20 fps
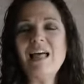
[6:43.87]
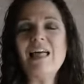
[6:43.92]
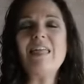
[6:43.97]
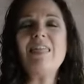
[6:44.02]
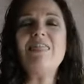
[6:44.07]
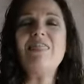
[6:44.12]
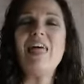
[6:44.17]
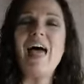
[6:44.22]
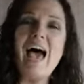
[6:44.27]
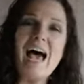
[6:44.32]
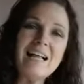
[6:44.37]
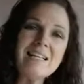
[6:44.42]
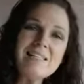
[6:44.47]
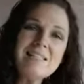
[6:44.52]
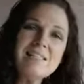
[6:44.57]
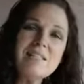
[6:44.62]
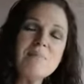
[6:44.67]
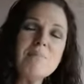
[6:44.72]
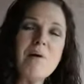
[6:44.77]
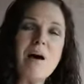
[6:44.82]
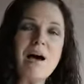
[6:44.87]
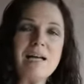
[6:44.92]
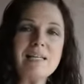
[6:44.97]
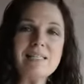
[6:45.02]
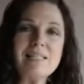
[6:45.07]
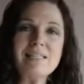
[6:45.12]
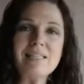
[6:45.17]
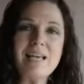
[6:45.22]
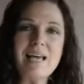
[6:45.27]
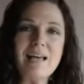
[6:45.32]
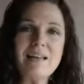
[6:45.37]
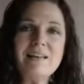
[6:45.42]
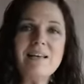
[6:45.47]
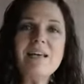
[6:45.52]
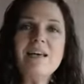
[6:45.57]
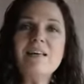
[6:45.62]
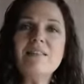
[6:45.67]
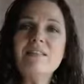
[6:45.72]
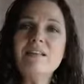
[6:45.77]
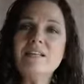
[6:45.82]
That's the mindset
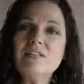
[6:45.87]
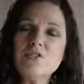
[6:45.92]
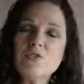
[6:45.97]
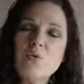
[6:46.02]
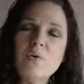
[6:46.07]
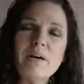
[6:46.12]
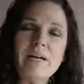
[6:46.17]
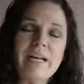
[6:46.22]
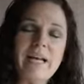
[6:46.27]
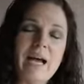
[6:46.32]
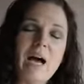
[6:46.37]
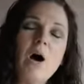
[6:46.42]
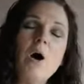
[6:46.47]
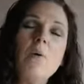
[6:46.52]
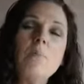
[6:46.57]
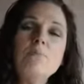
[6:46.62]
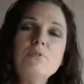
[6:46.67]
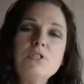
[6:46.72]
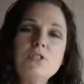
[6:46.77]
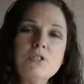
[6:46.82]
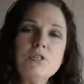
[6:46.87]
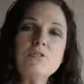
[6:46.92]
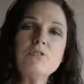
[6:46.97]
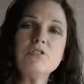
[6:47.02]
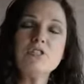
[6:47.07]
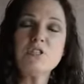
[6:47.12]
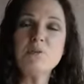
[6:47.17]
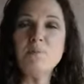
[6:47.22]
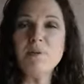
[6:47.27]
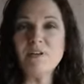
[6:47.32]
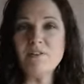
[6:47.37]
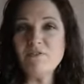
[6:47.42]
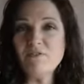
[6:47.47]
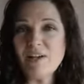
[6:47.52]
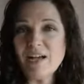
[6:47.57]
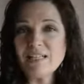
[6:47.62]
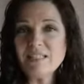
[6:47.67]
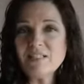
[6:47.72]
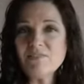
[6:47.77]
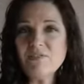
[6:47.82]
that is going to help children to be
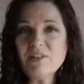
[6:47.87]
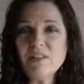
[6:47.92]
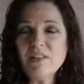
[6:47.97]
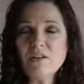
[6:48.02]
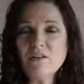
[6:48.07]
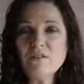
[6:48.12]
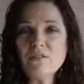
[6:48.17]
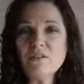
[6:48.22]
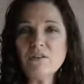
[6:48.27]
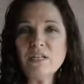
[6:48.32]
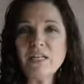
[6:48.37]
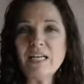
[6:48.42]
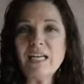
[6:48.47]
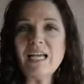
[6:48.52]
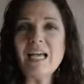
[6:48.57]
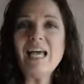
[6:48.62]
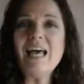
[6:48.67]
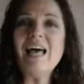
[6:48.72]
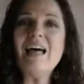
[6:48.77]
effective in their learning.